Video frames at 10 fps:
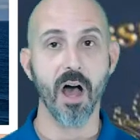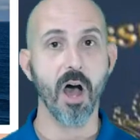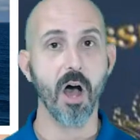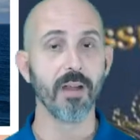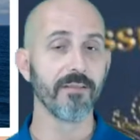
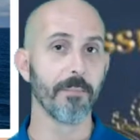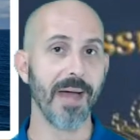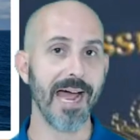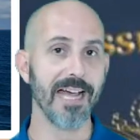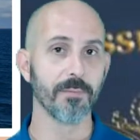all of the
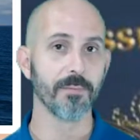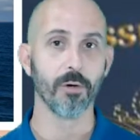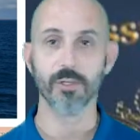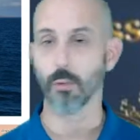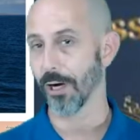
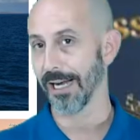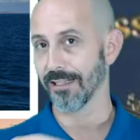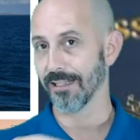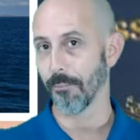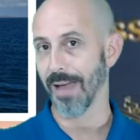passports were in
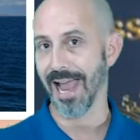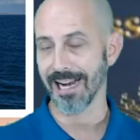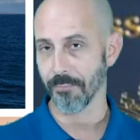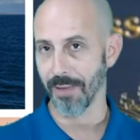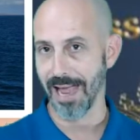the
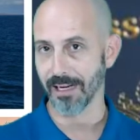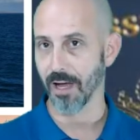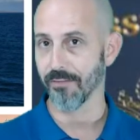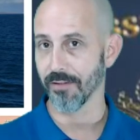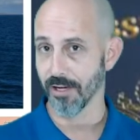backpack
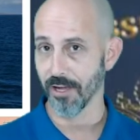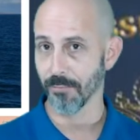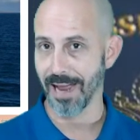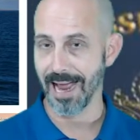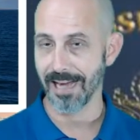of another
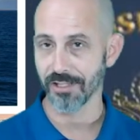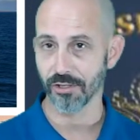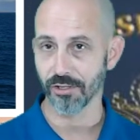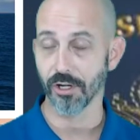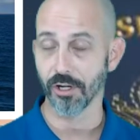
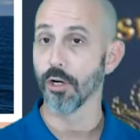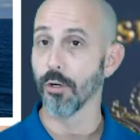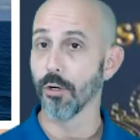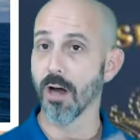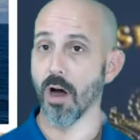passenger who
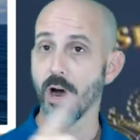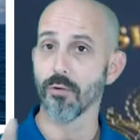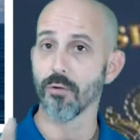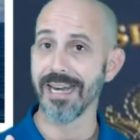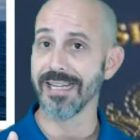had
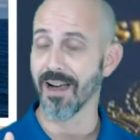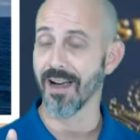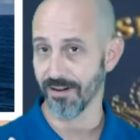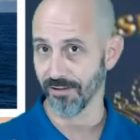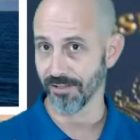already
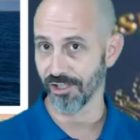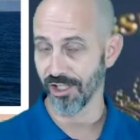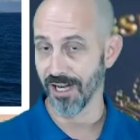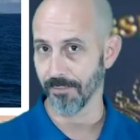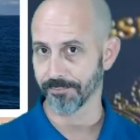gotten on the
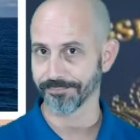ship.